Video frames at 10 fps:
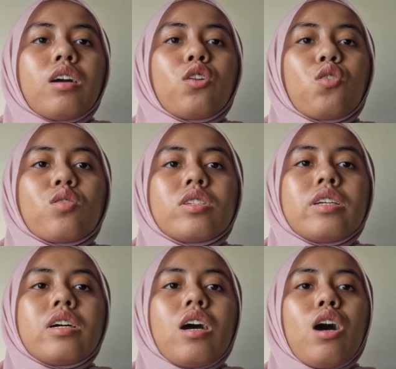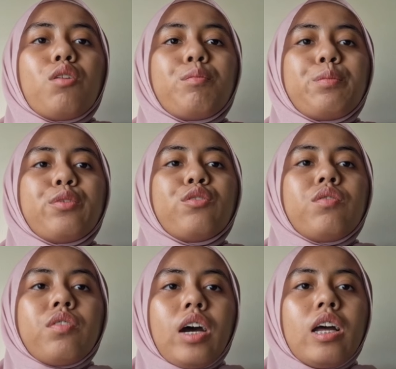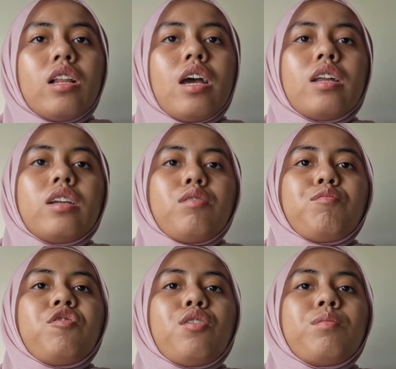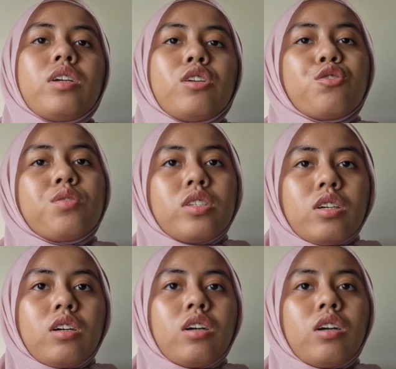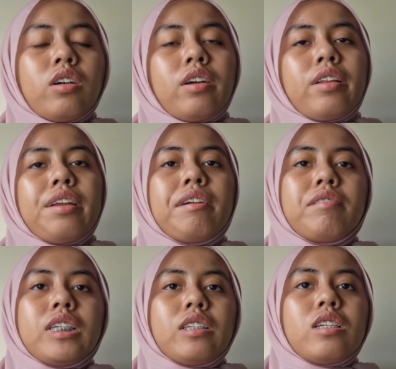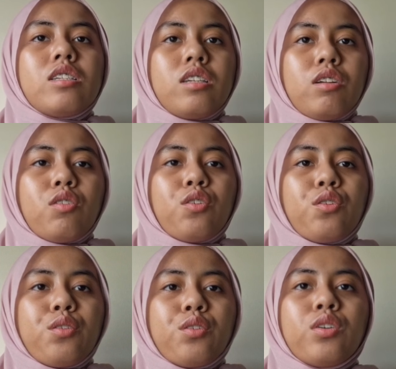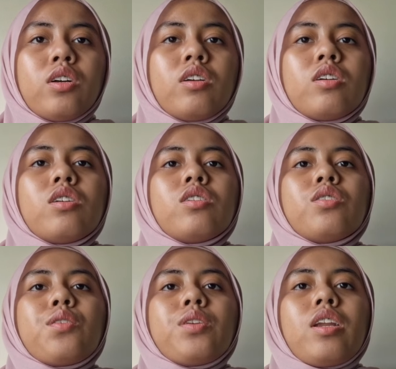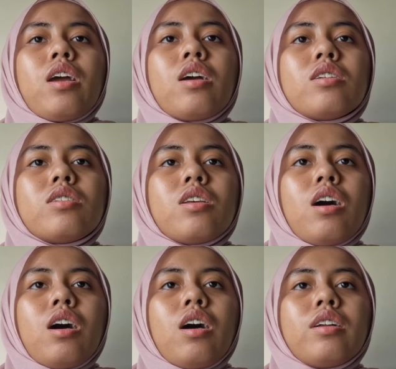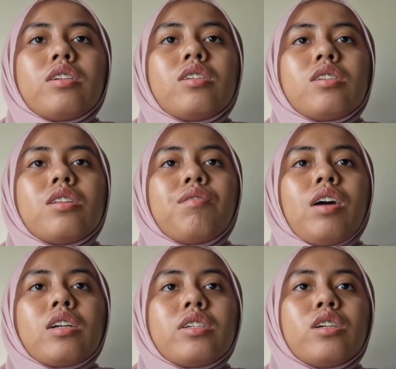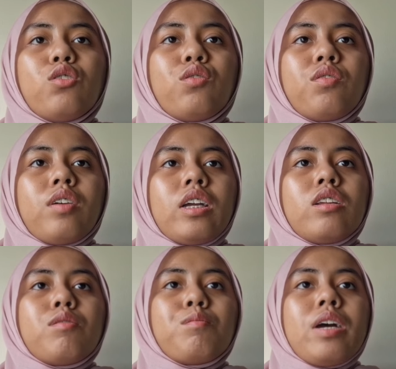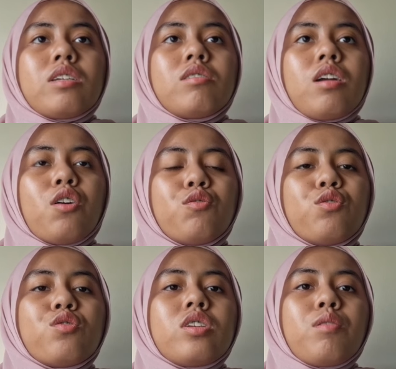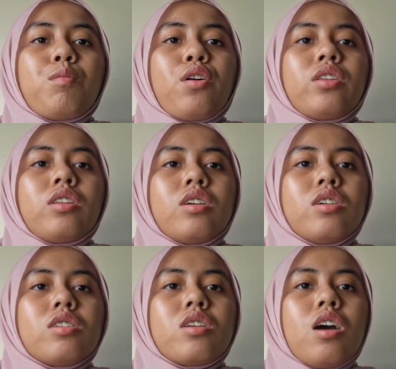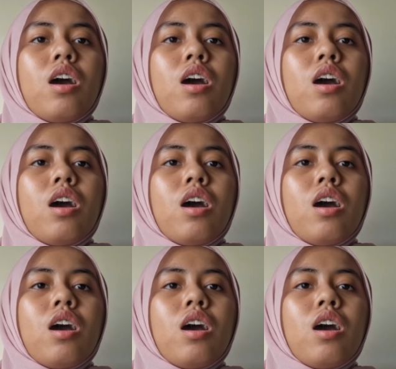close the output file and inform the user, and then return 0. So next, this is the function to find the best round using pointers.